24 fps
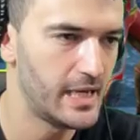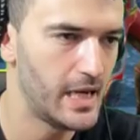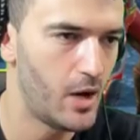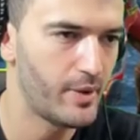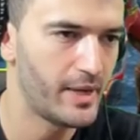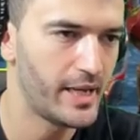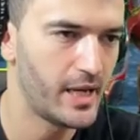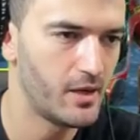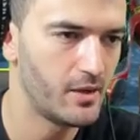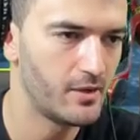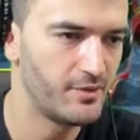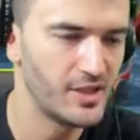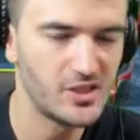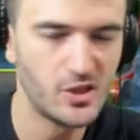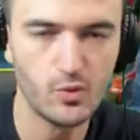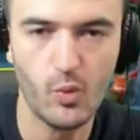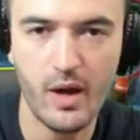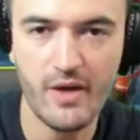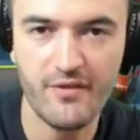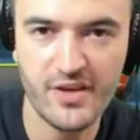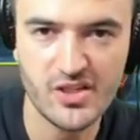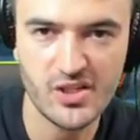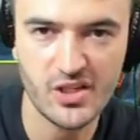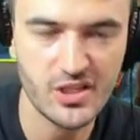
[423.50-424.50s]
Now we get a, this is
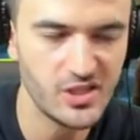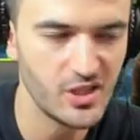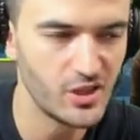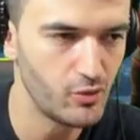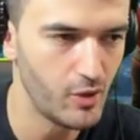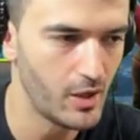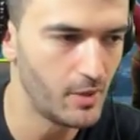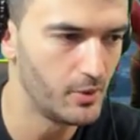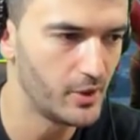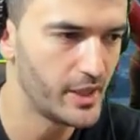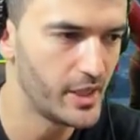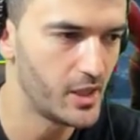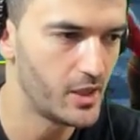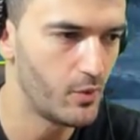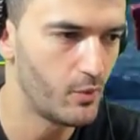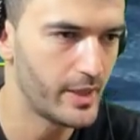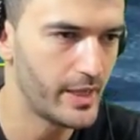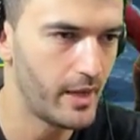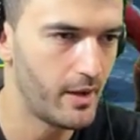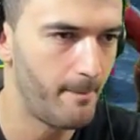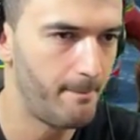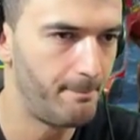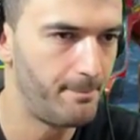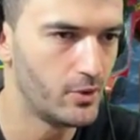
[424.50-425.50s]
why Vision is incredible here. We
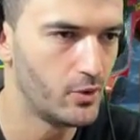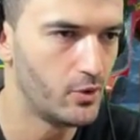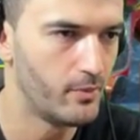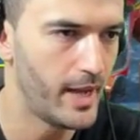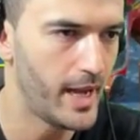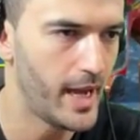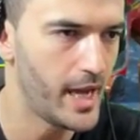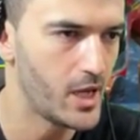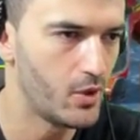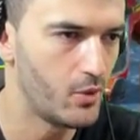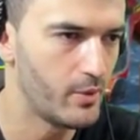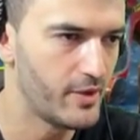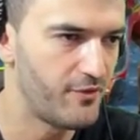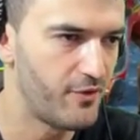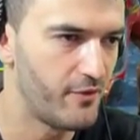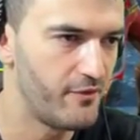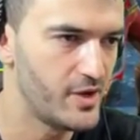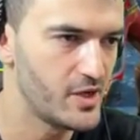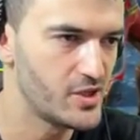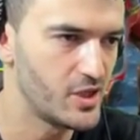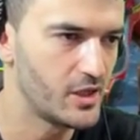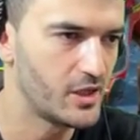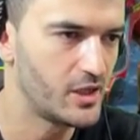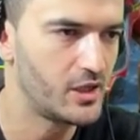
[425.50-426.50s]
get a boom AoE from
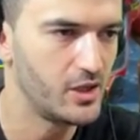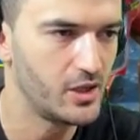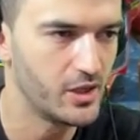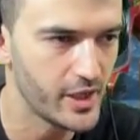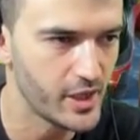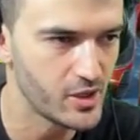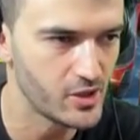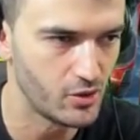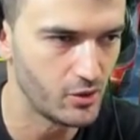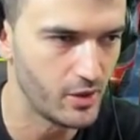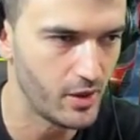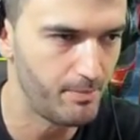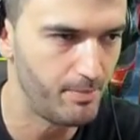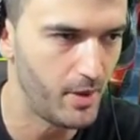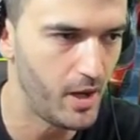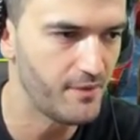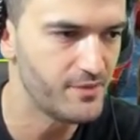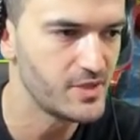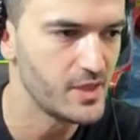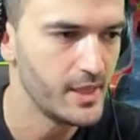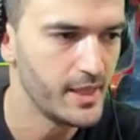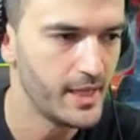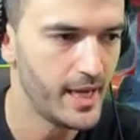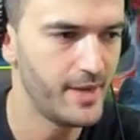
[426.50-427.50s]
Vision, clears all the
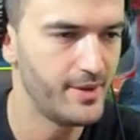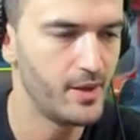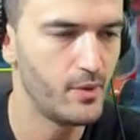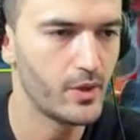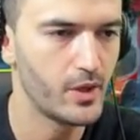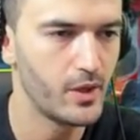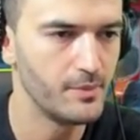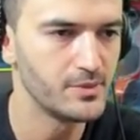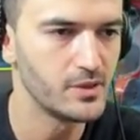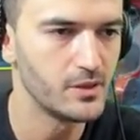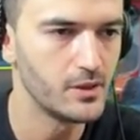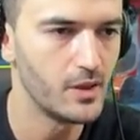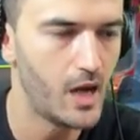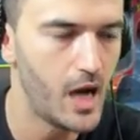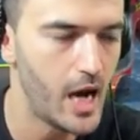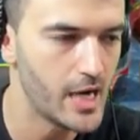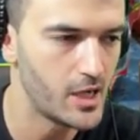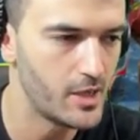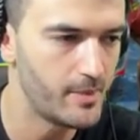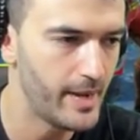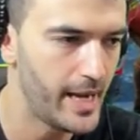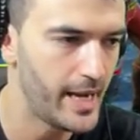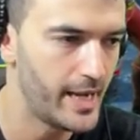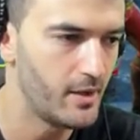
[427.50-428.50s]
buffs, and then we come to
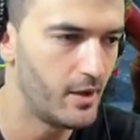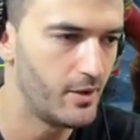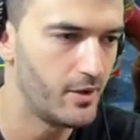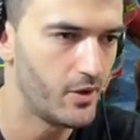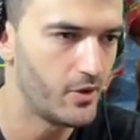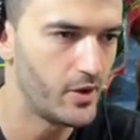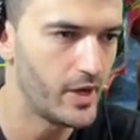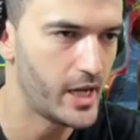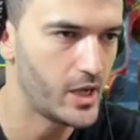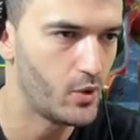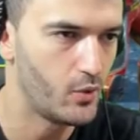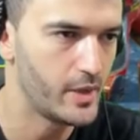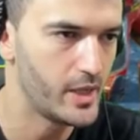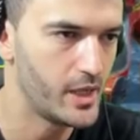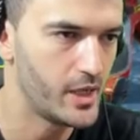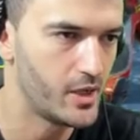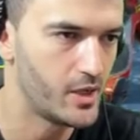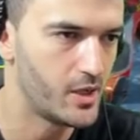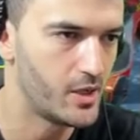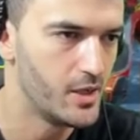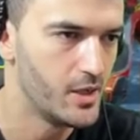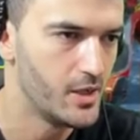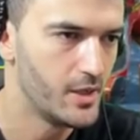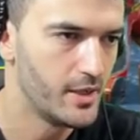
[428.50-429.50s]
Iron Man, another AoE
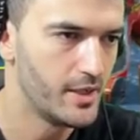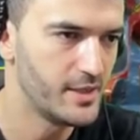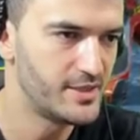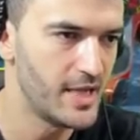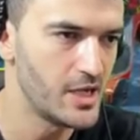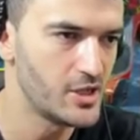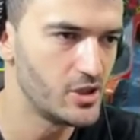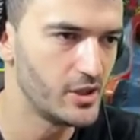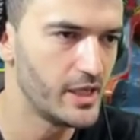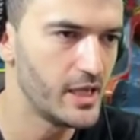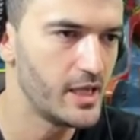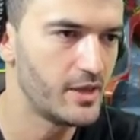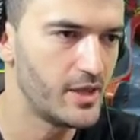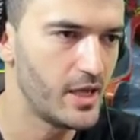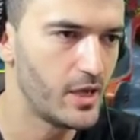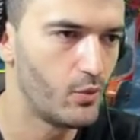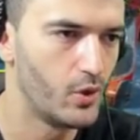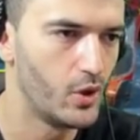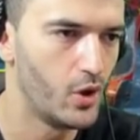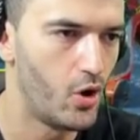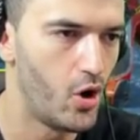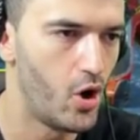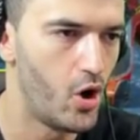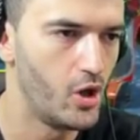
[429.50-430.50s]
here. Essentially, they
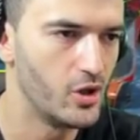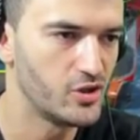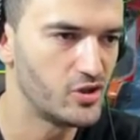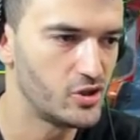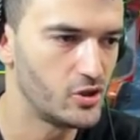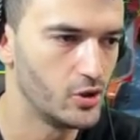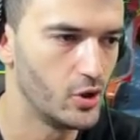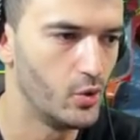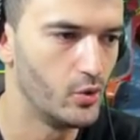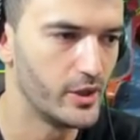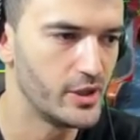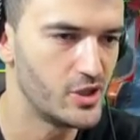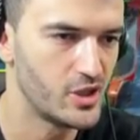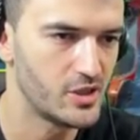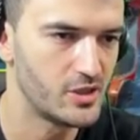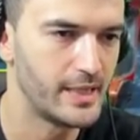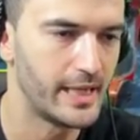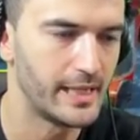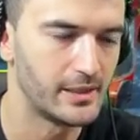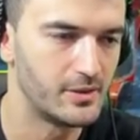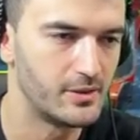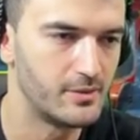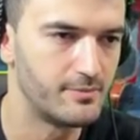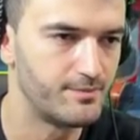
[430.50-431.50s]
will all slowly just
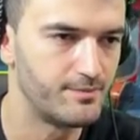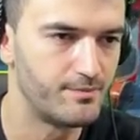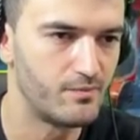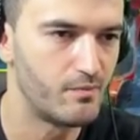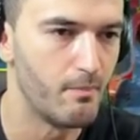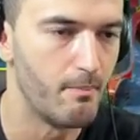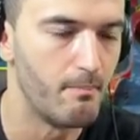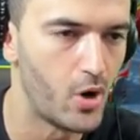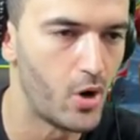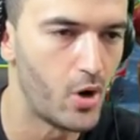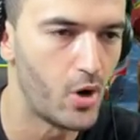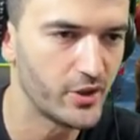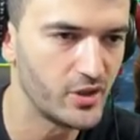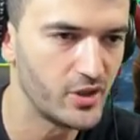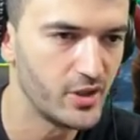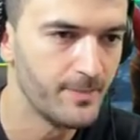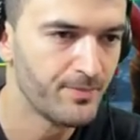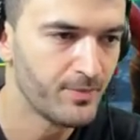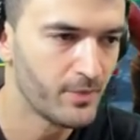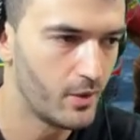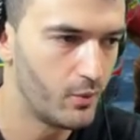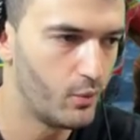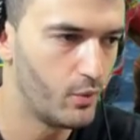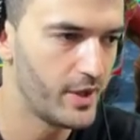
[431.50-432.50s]
get murked
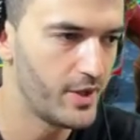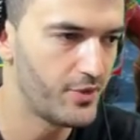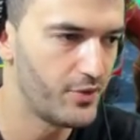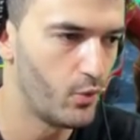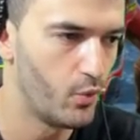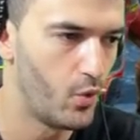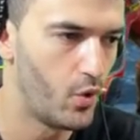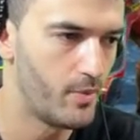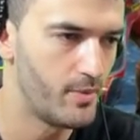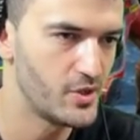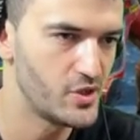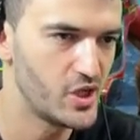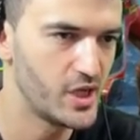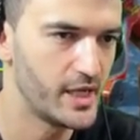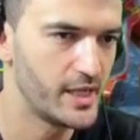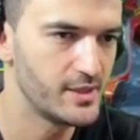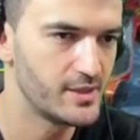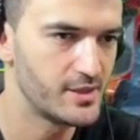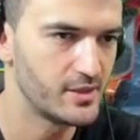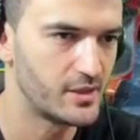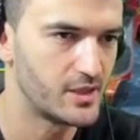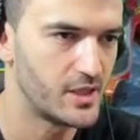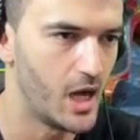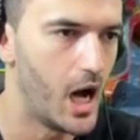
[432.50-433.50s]
with War
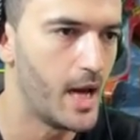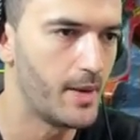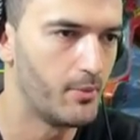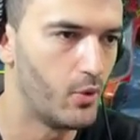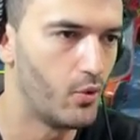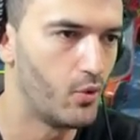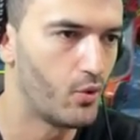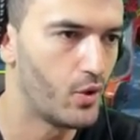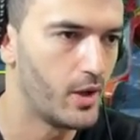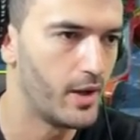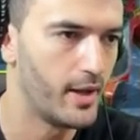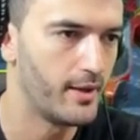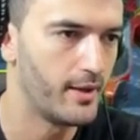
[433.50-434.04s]
Machine's God Mode